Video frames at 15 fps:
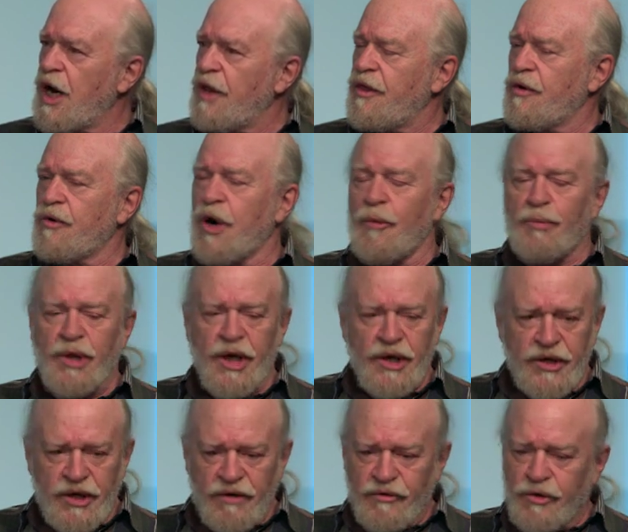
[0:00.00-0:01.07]
There are
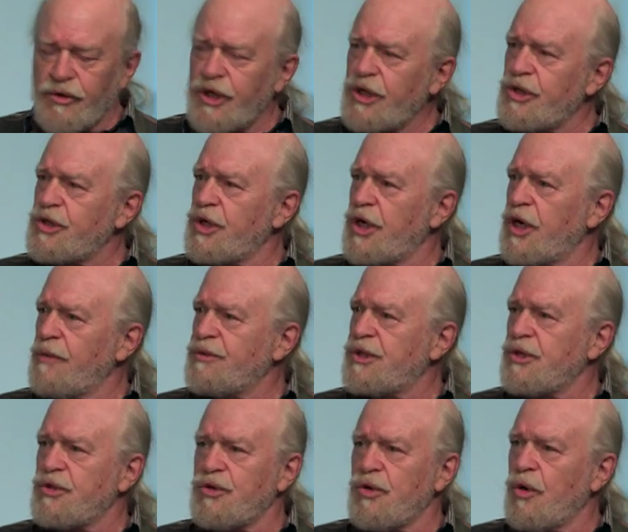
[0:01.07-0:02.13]
plenty of green jobs.
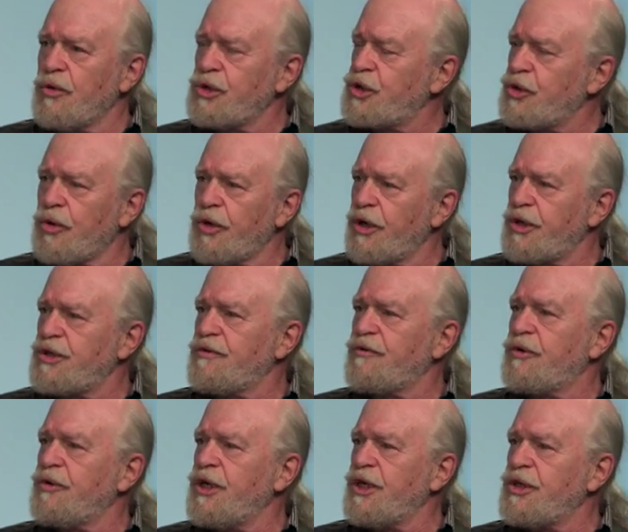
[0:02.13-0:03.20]
There's no shortage of
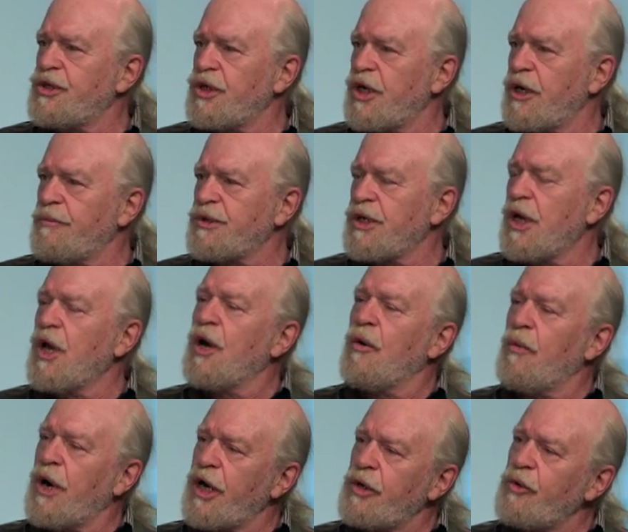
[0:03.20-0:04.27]
green jobs.
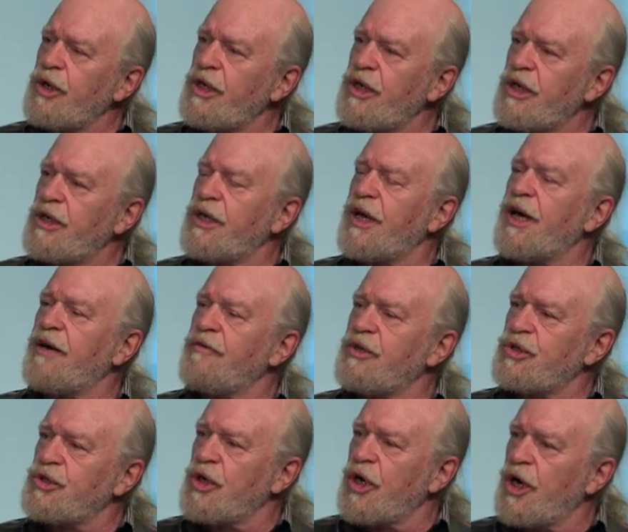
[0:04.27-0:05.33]
Why do we need to have a
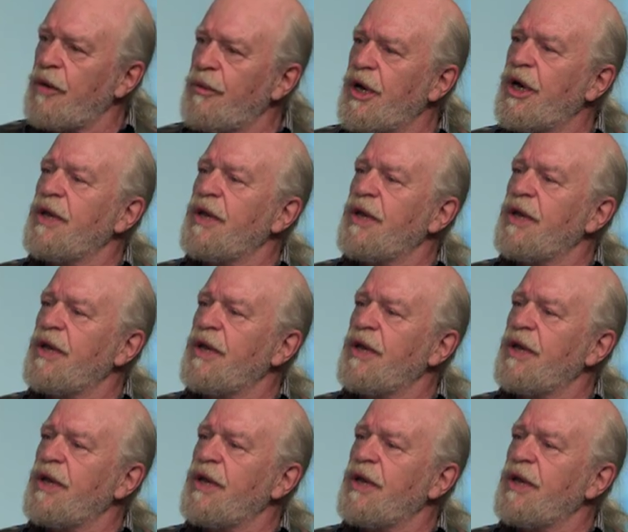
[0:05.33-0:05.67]
job